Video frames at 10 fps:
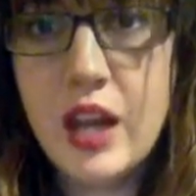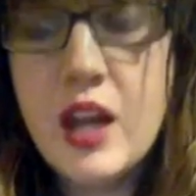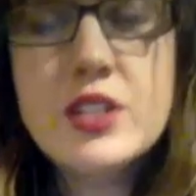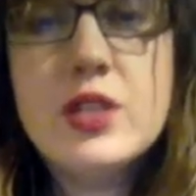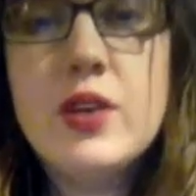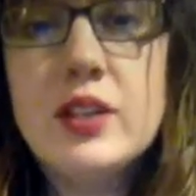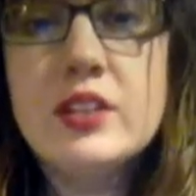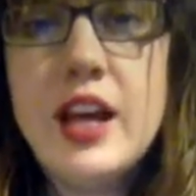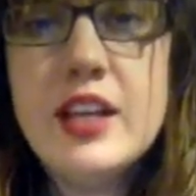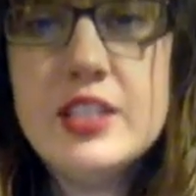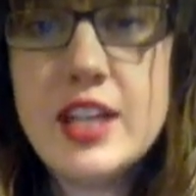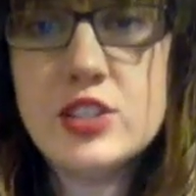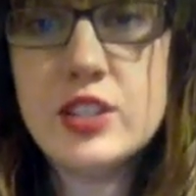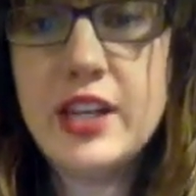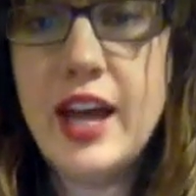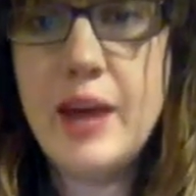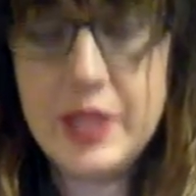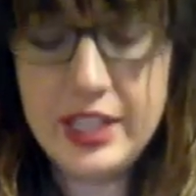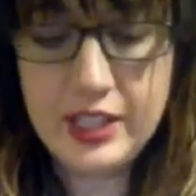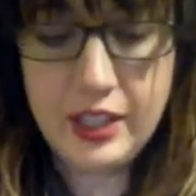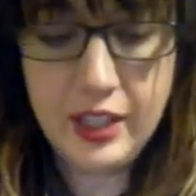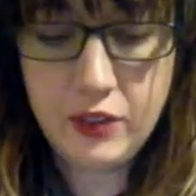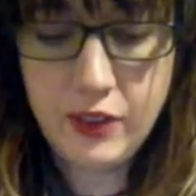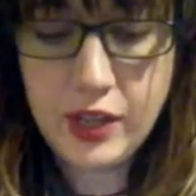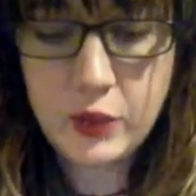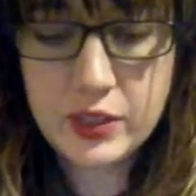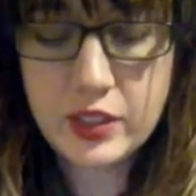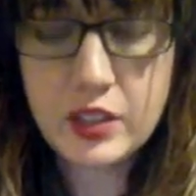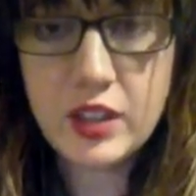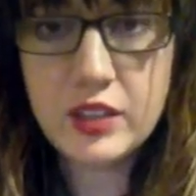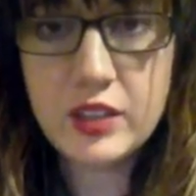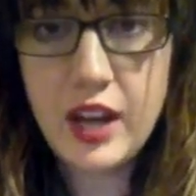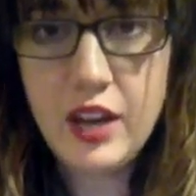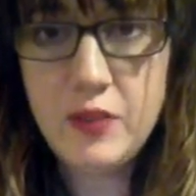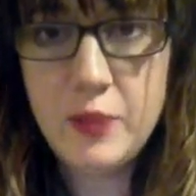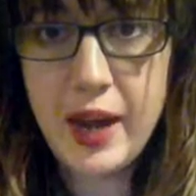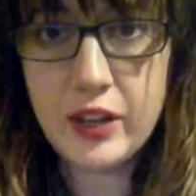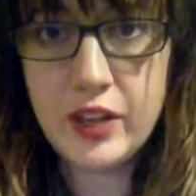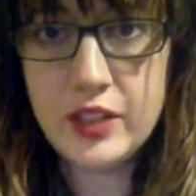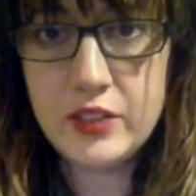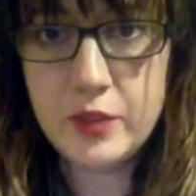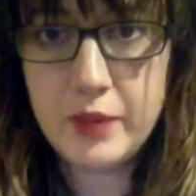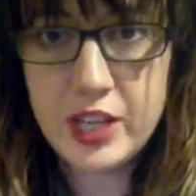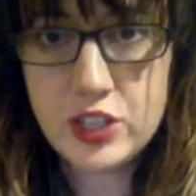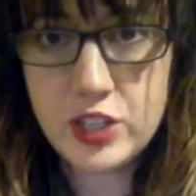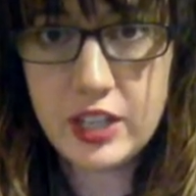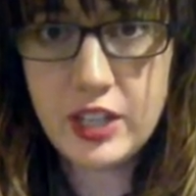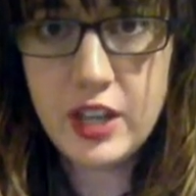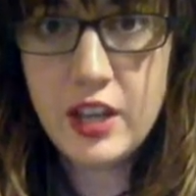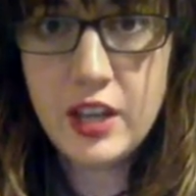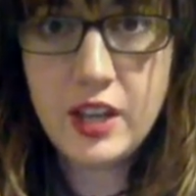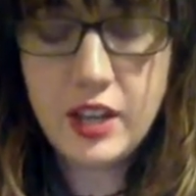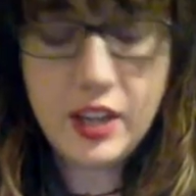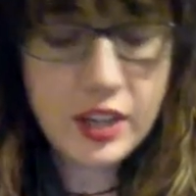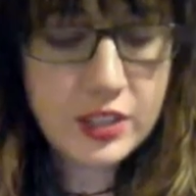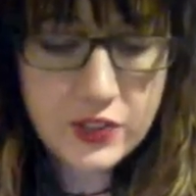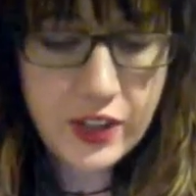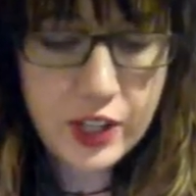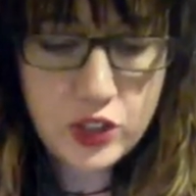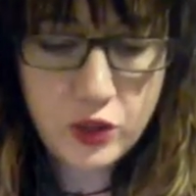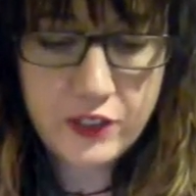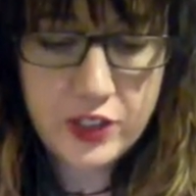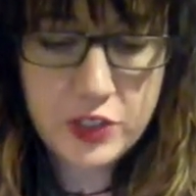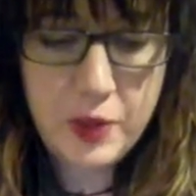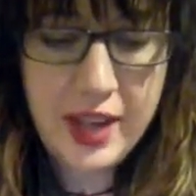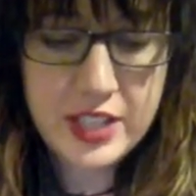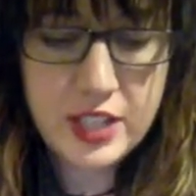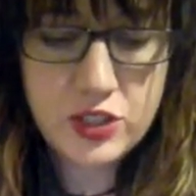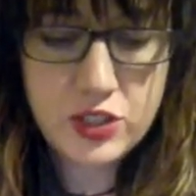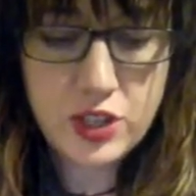So a lot is actually happening here, right? We learn a lot of background information in this very short first passage.